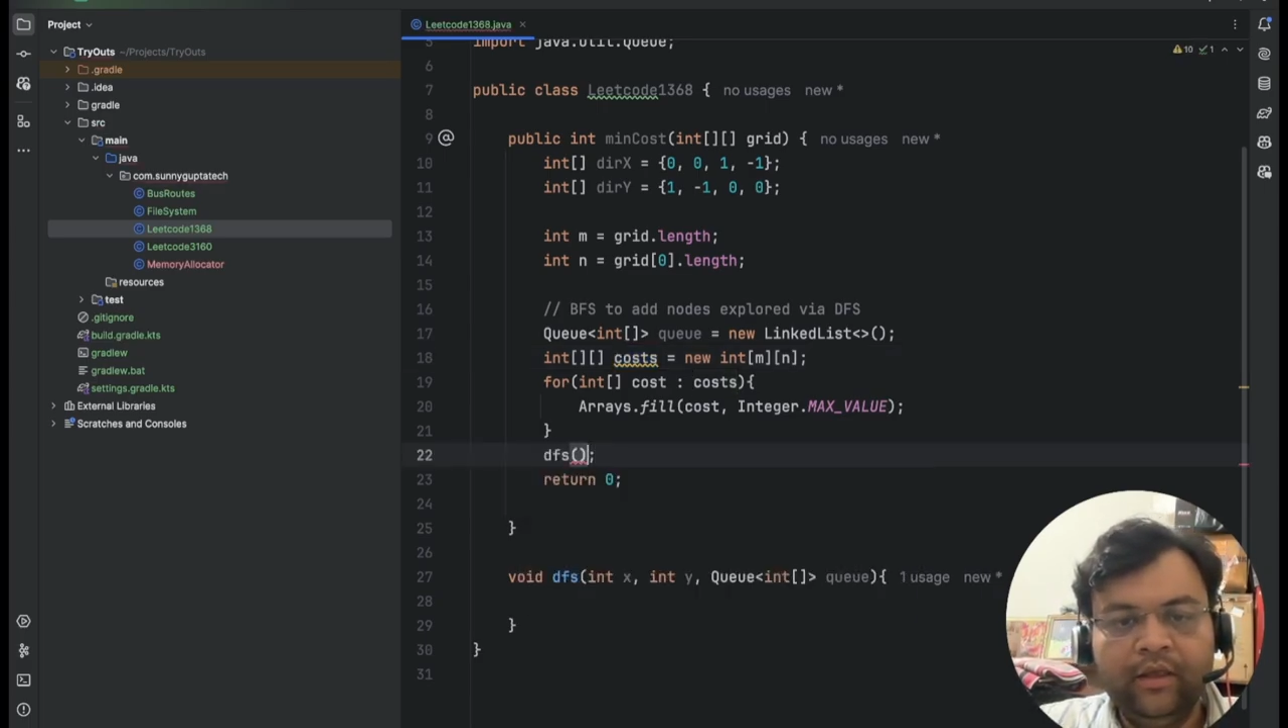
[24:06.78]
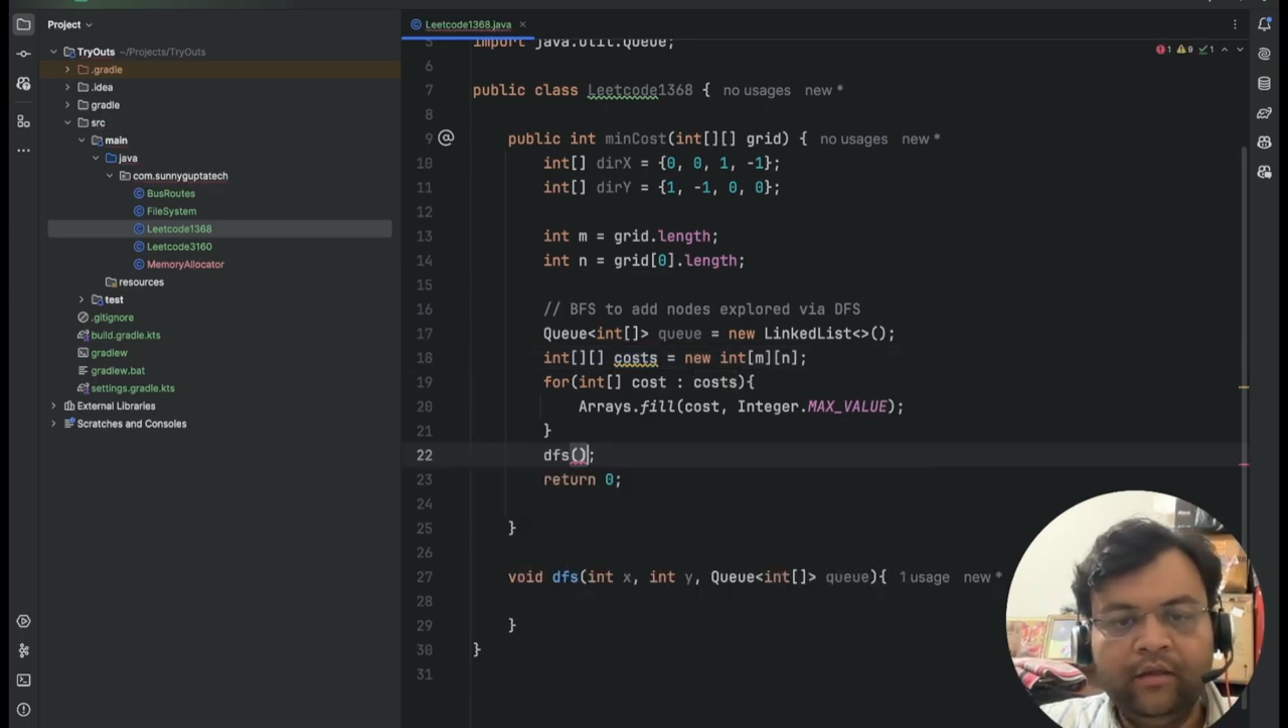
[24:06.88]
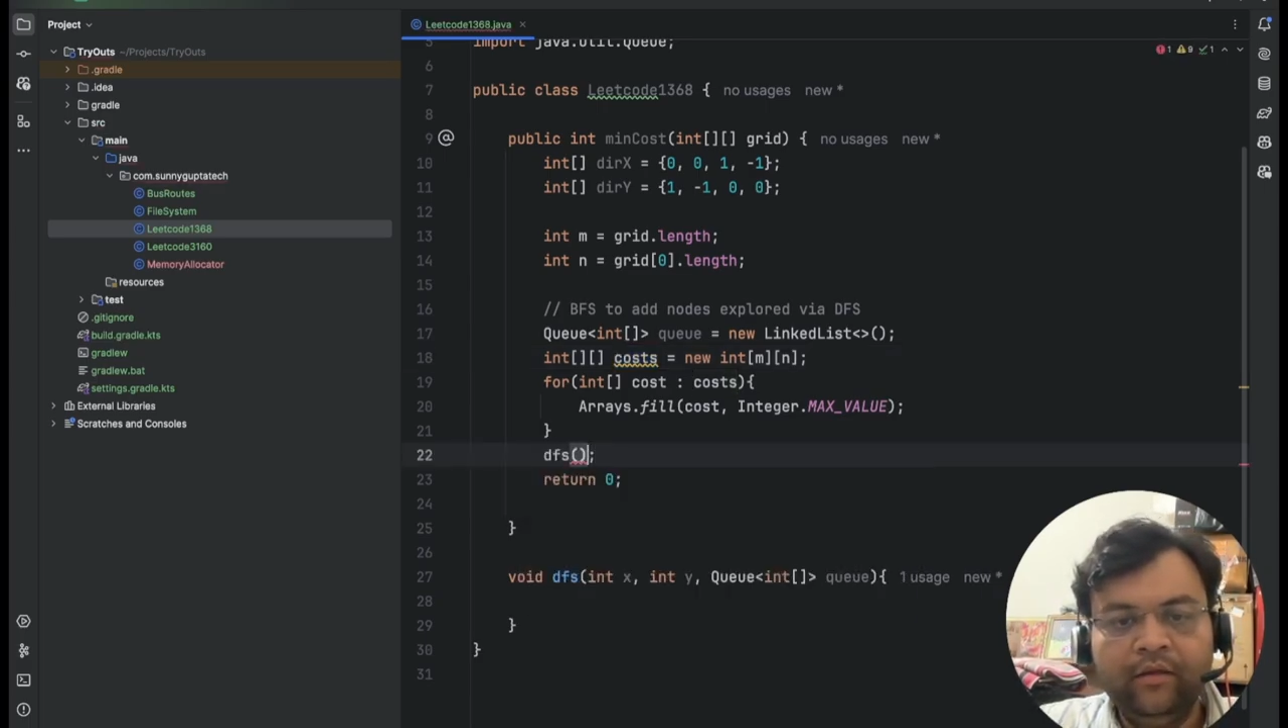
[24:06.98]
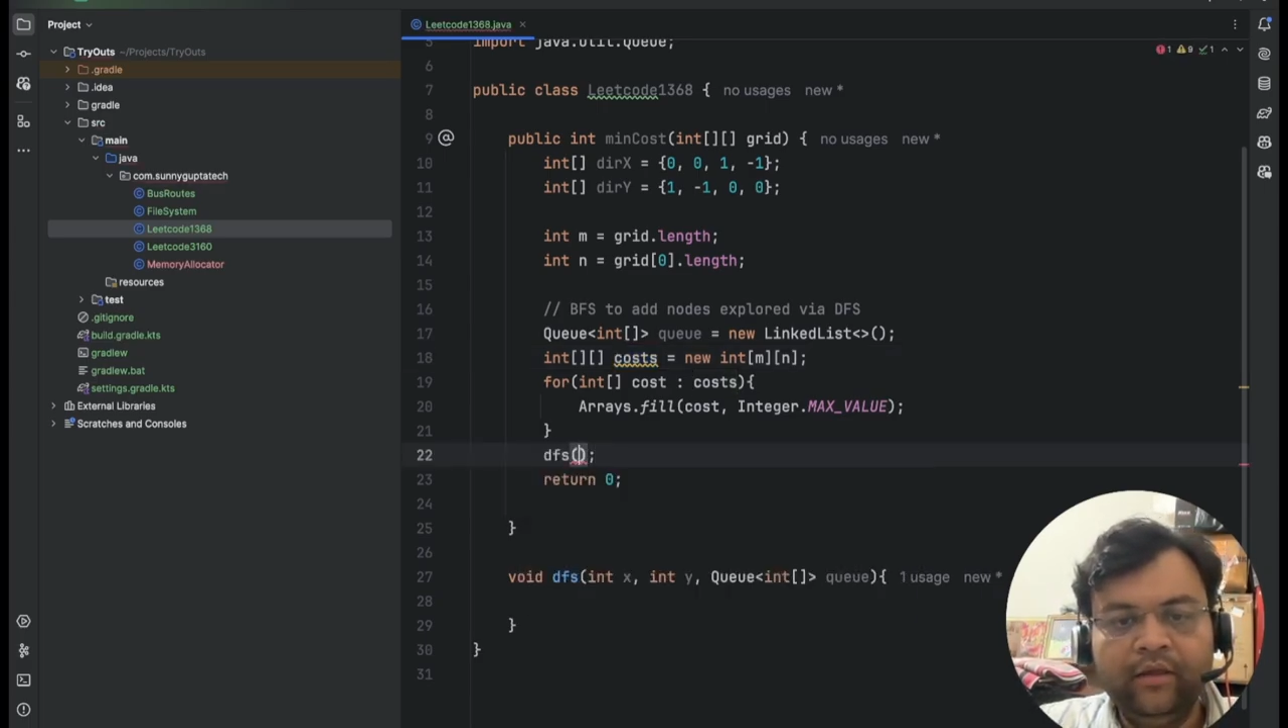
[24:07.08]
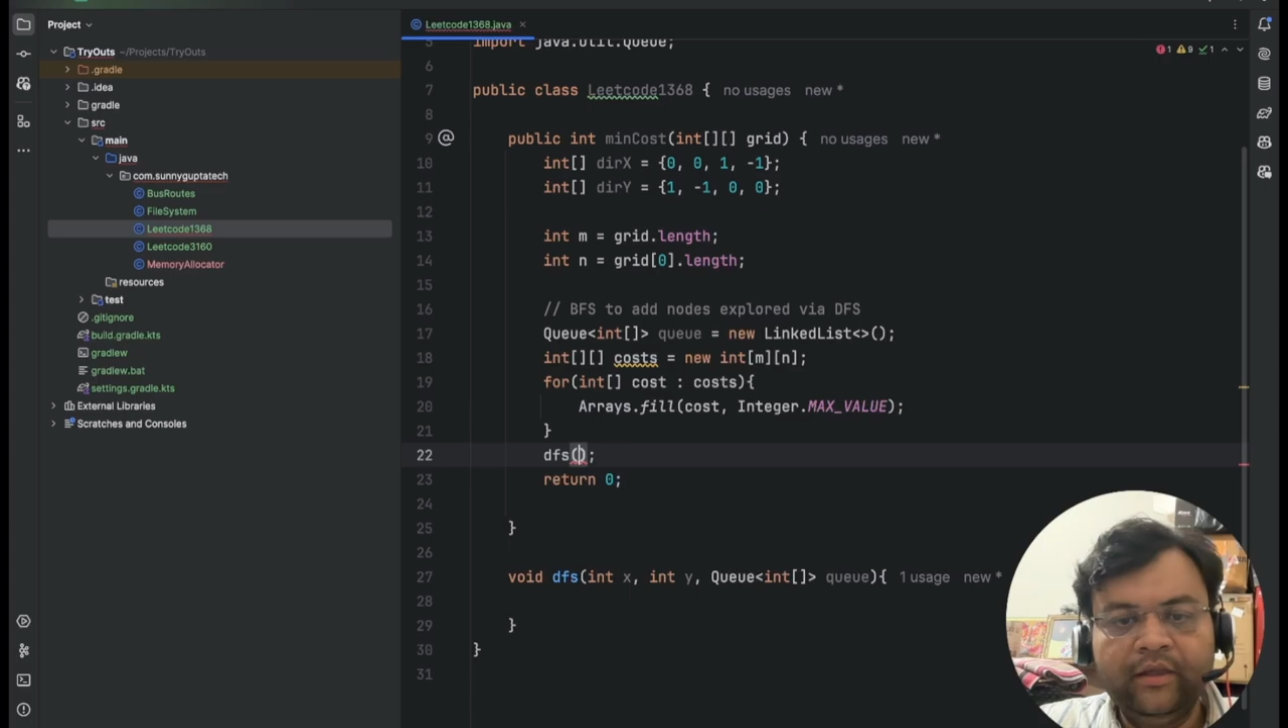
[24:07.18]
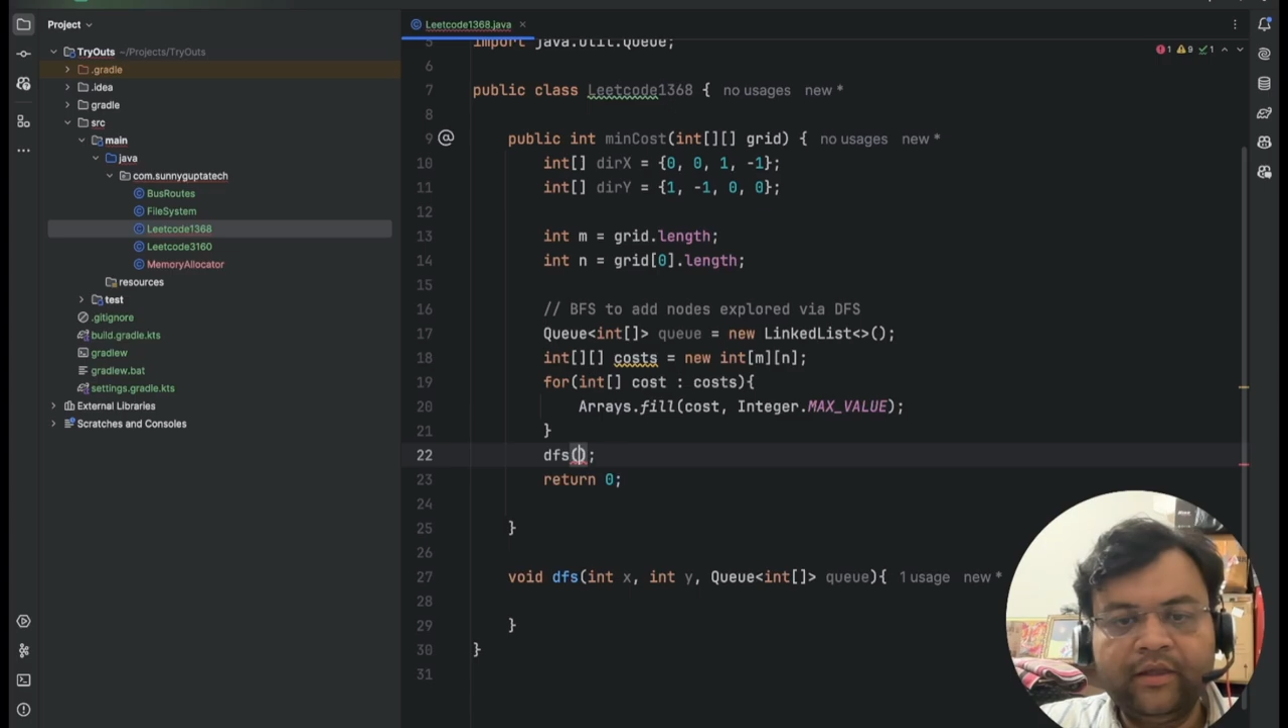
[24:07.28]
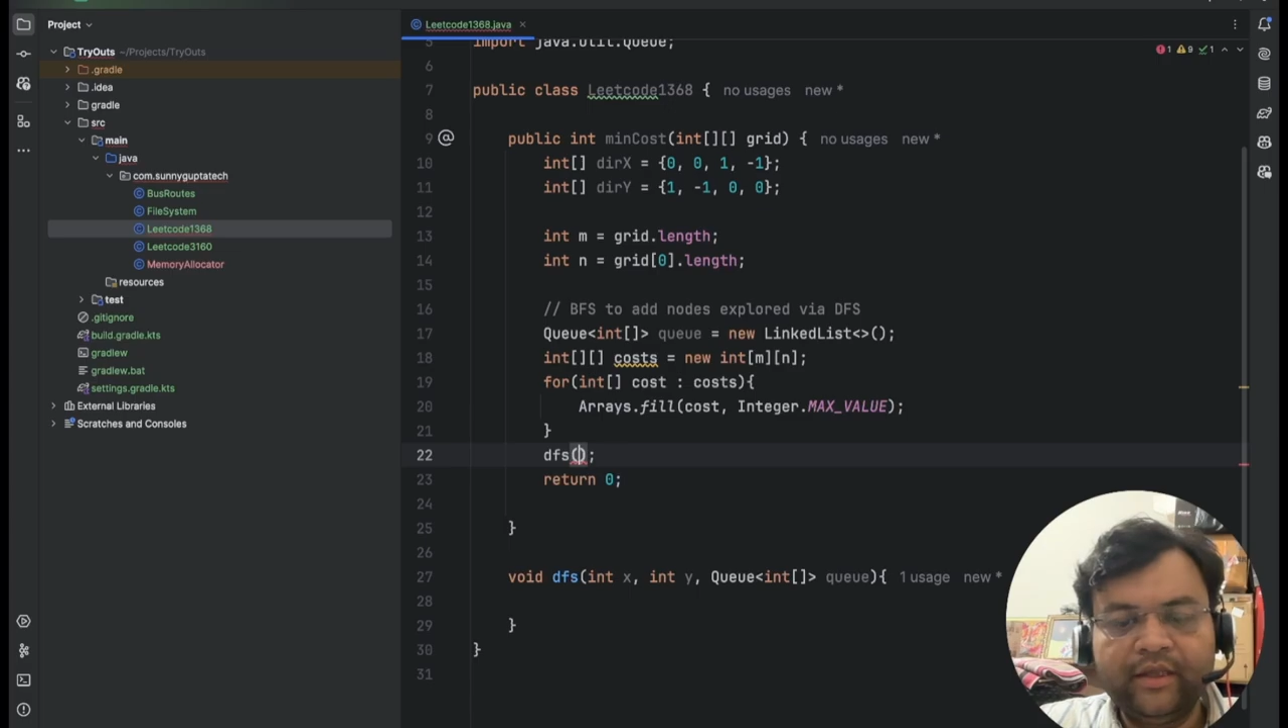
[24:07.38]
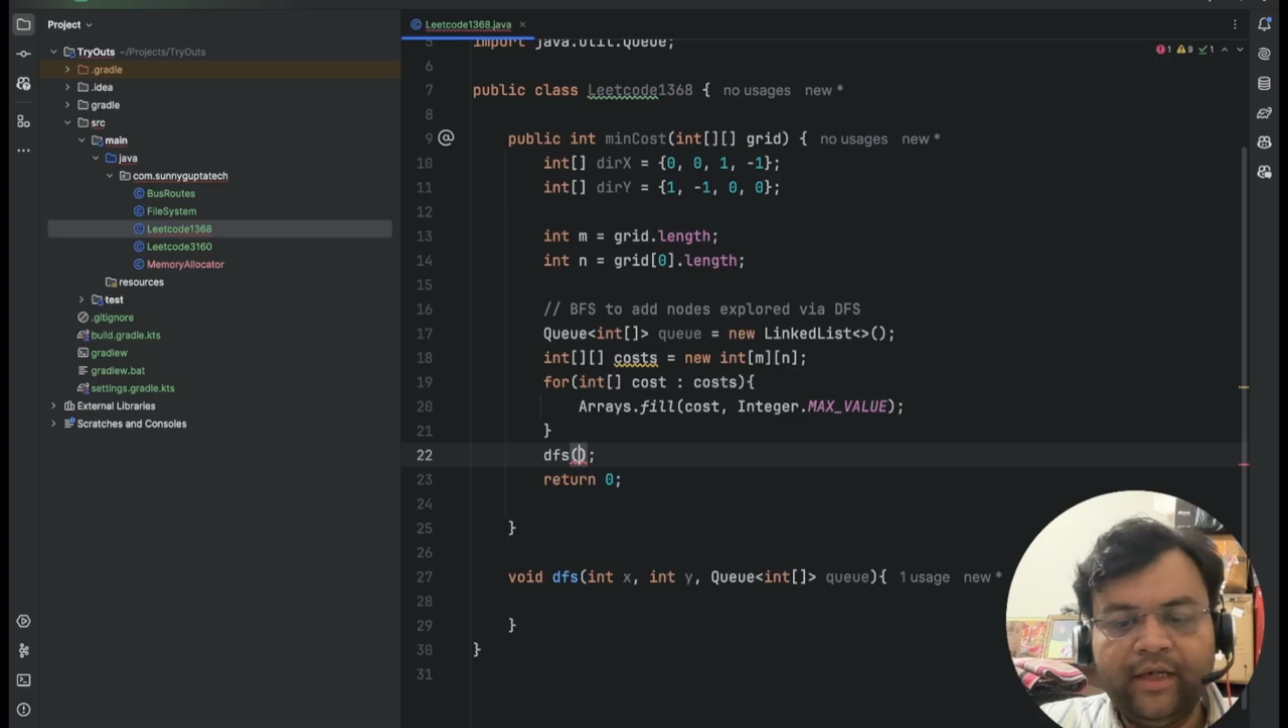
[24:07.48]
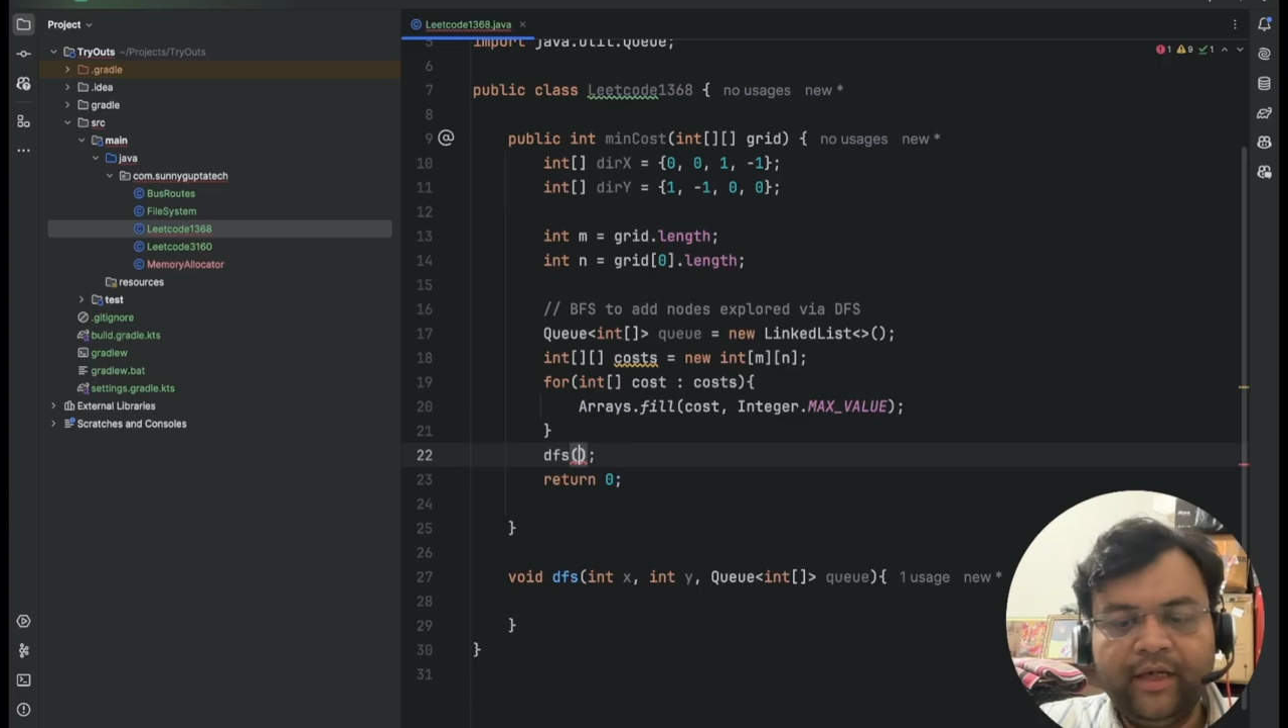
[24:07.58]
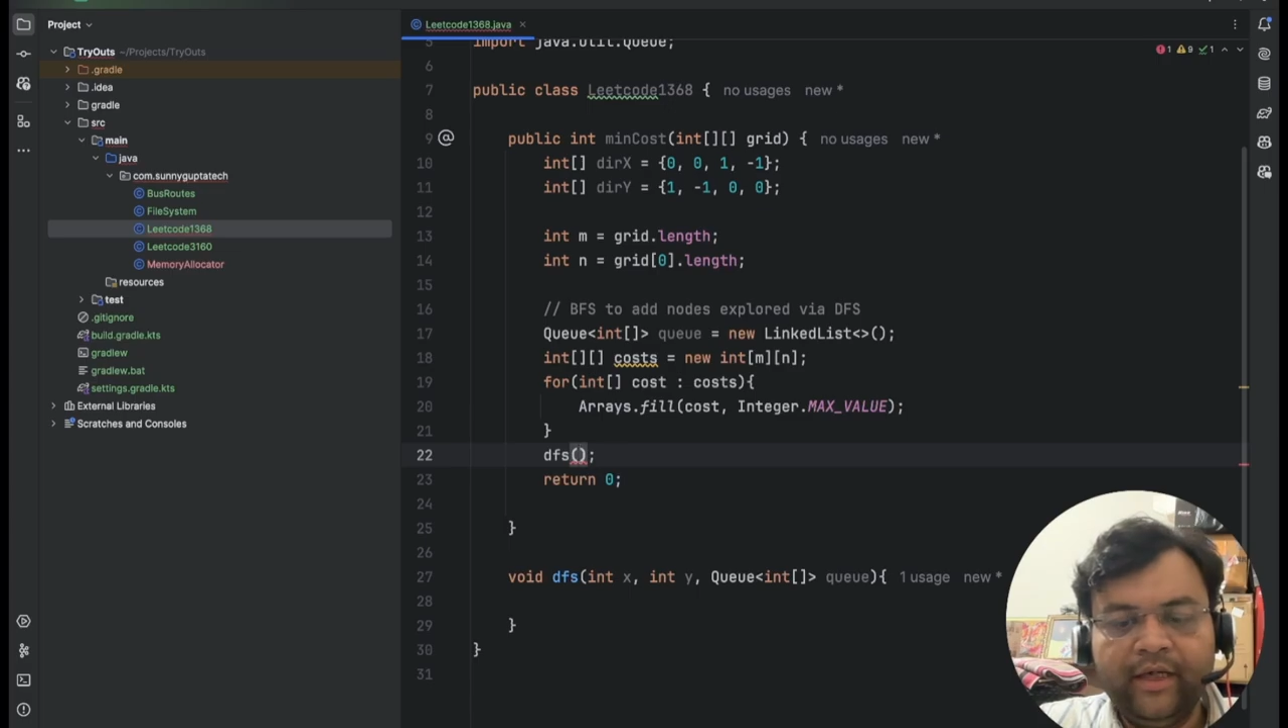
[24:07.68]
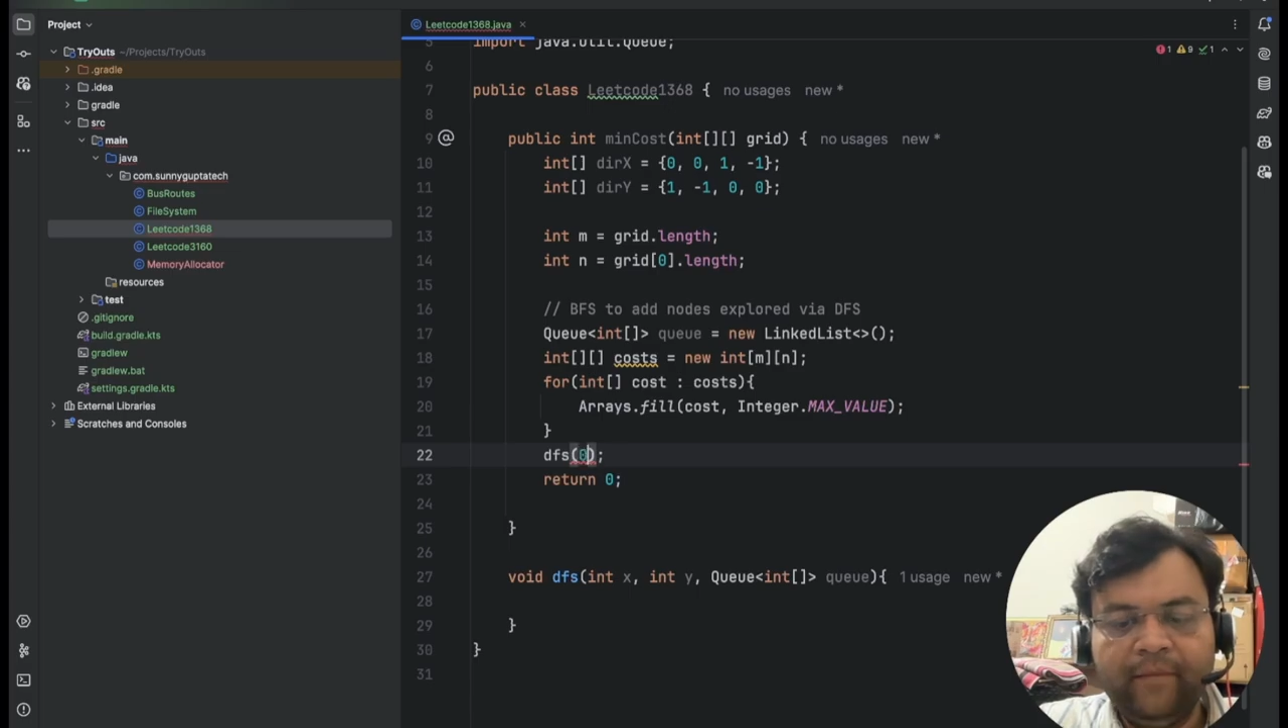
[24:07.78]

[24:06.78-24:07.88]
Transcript: In the starting I'll